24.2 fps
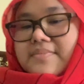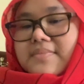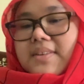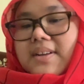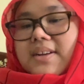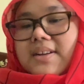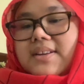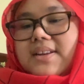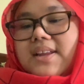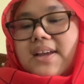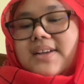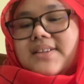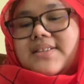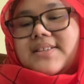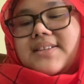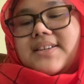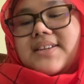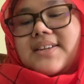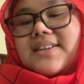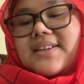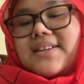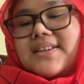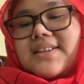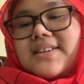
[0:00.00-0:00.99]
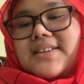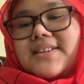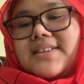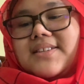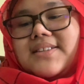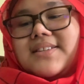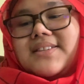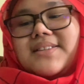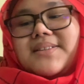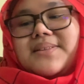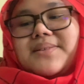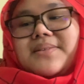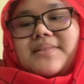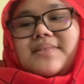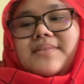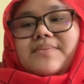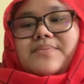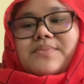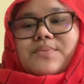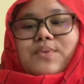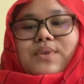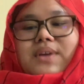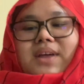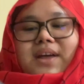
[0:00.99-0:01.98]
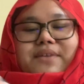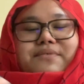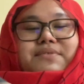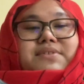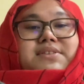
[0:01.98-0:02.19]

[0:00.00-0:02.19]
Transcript: Next is we have a